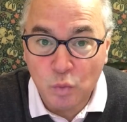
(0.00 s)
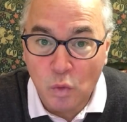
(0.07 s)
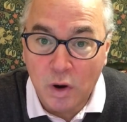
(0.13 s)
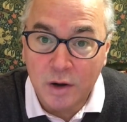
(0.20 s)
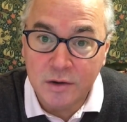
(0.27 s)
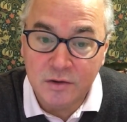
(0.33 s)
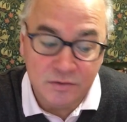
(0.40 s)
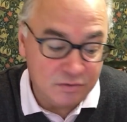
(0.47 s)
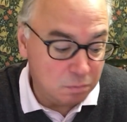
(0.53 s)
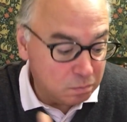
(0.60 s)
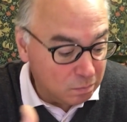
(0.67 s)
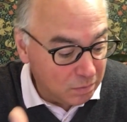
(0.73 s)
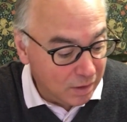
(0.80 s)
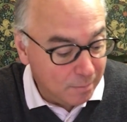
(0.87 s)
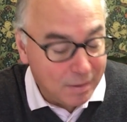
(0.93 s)
One is
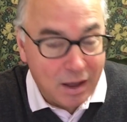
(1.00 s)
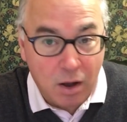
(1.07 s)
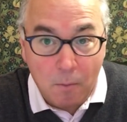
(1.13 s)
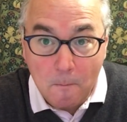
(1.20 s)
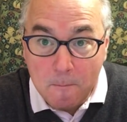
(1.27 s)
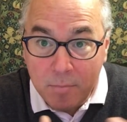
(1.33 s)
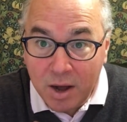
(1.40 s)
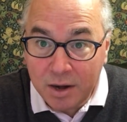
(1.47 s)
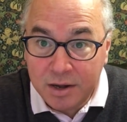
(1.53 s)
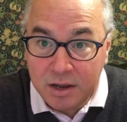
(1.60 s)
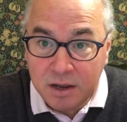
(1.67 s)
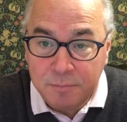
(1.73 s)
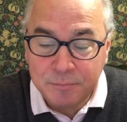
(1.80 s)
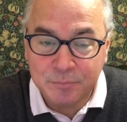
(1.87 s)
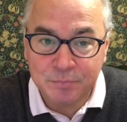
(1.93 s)
about
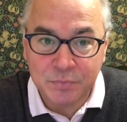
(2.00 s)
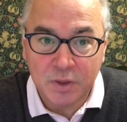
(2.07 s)
money,